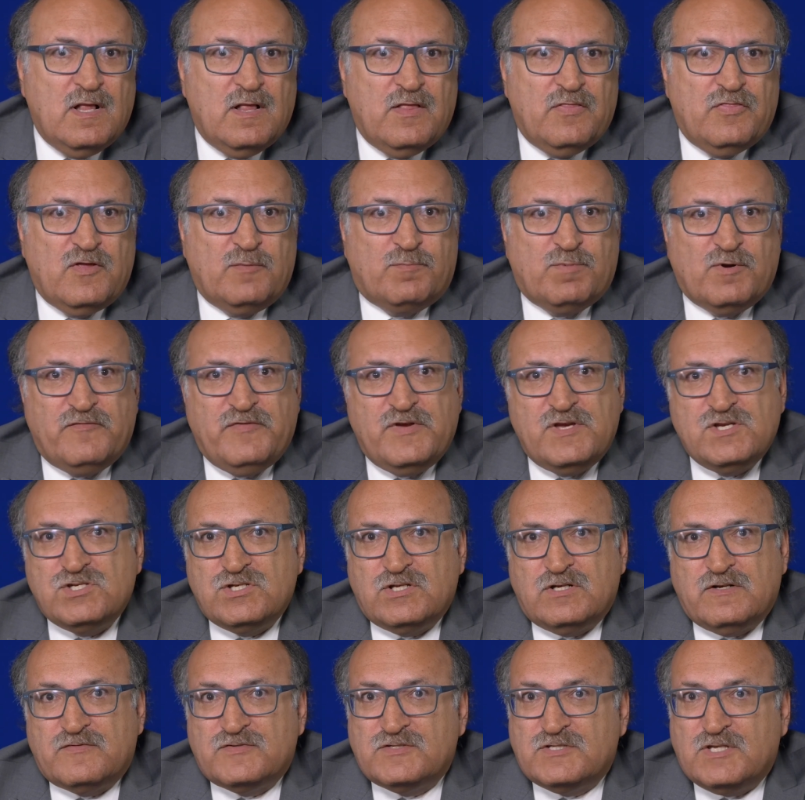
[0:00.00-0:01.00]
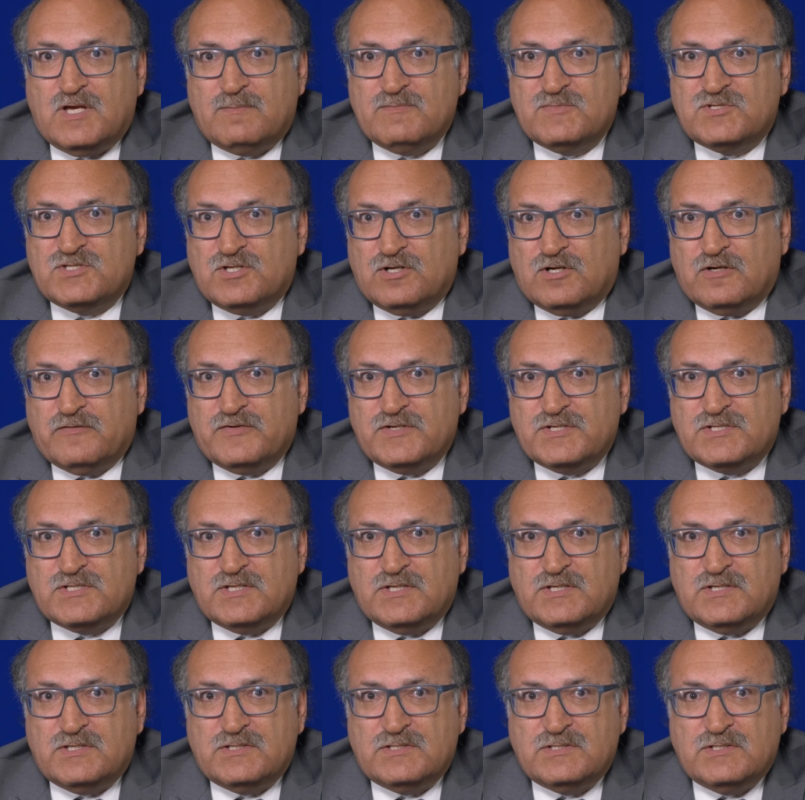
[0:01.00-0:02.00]
The provision of some
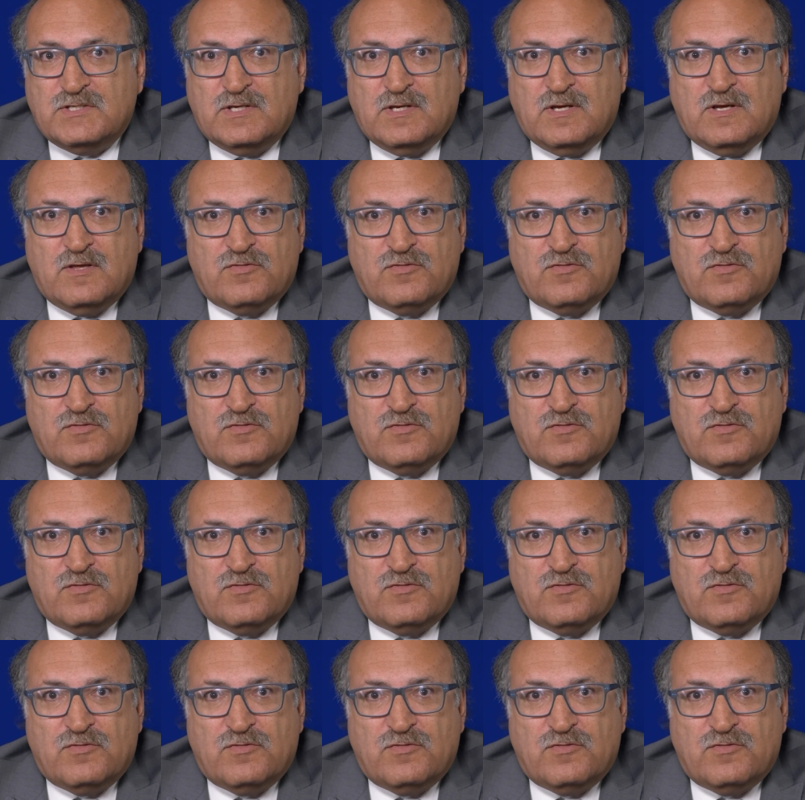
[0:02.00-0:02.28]
services